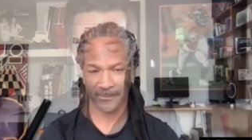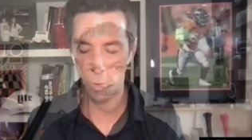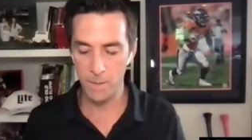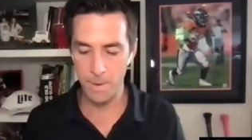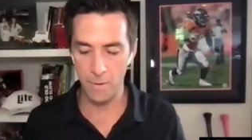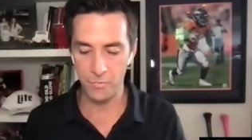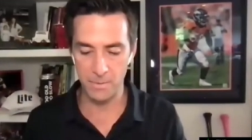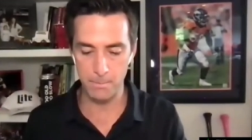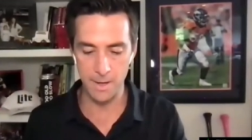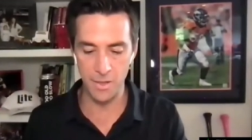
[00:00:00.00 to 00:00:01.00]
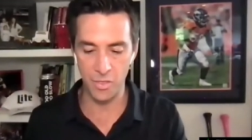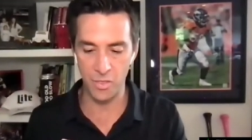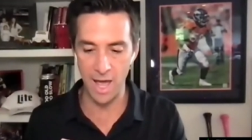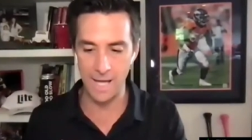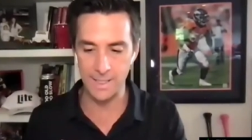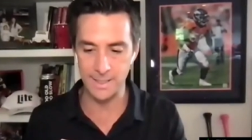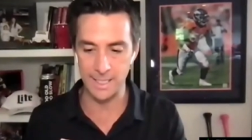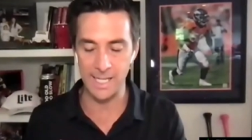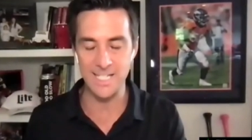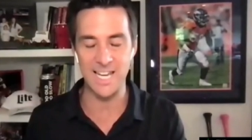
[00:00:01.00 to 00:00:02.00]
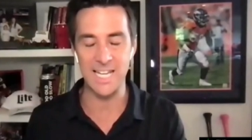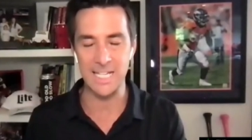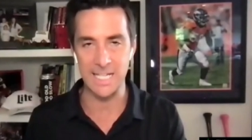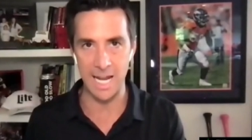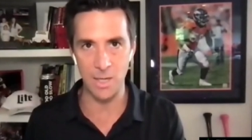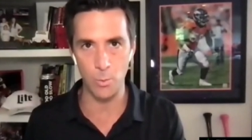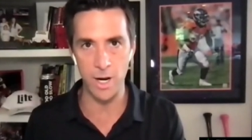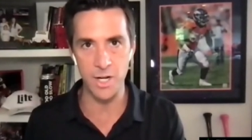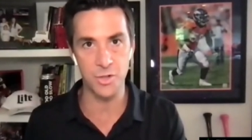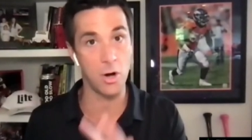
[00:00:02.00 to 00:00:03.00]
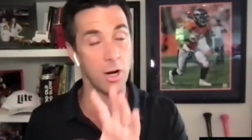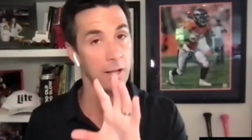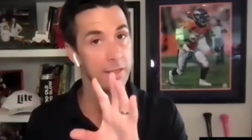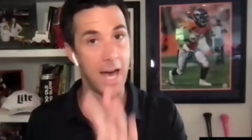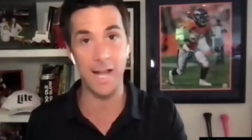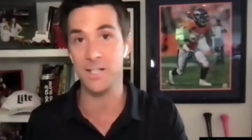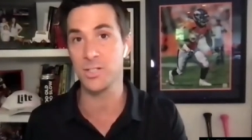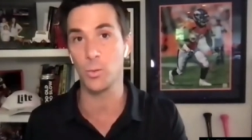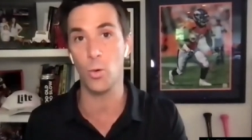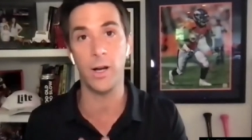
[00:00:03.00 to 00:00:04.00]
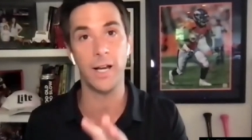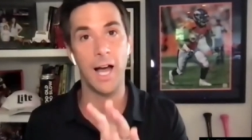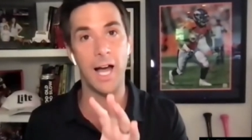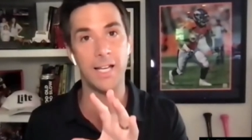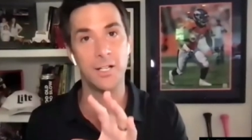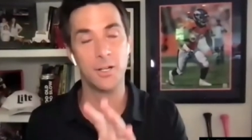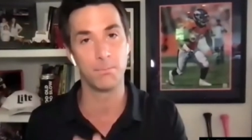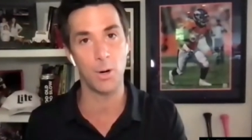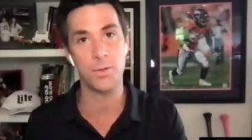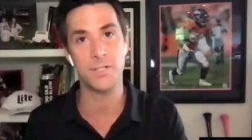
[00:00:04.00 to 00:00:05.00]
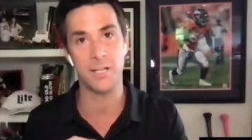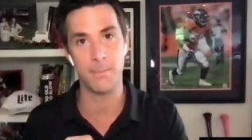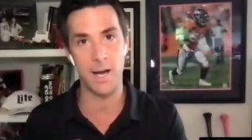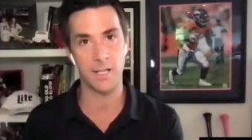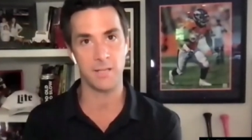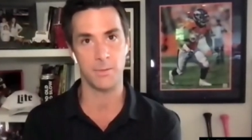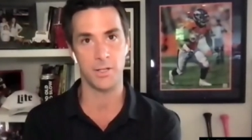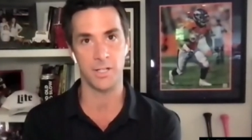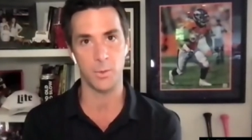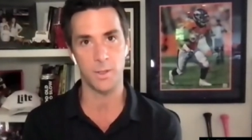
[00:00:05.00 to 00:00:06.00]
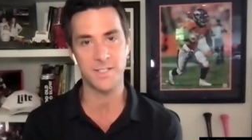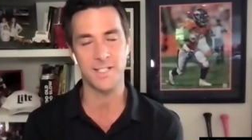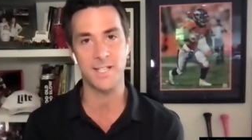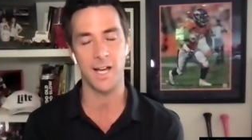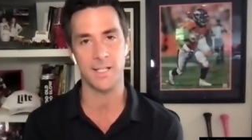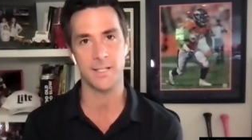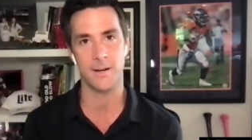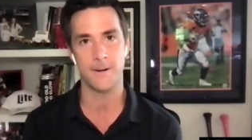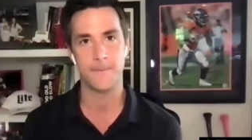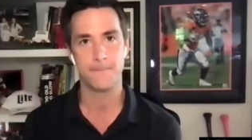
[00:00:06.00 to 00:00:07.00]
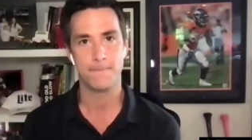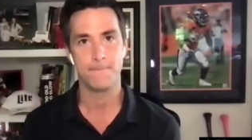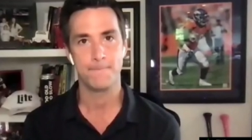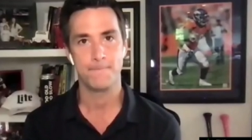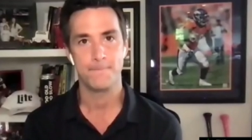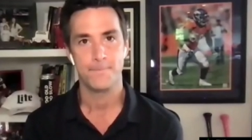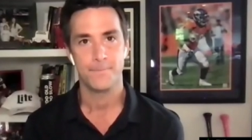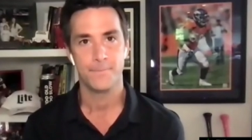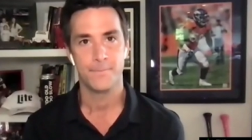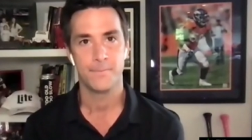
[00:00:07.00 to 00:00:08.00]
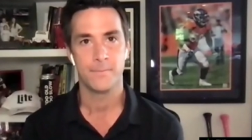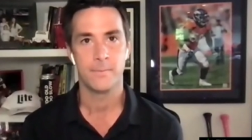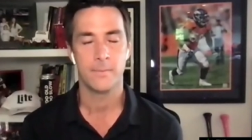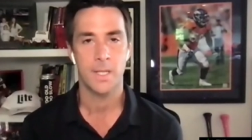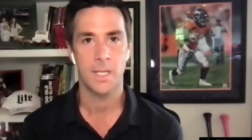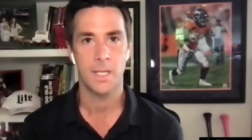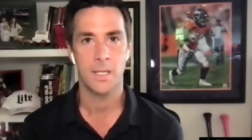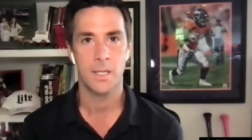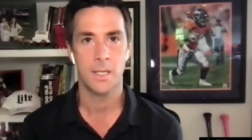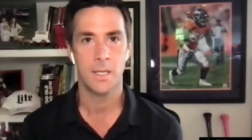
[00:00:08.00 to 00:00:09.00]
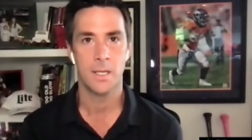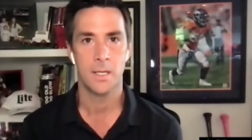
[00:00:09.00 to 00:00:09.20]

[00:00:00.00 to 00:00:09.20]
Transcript: Uh, what about the myth that it is a gateway drug? That is the one I hear most in my community. What's the science there? Uh, so the gateway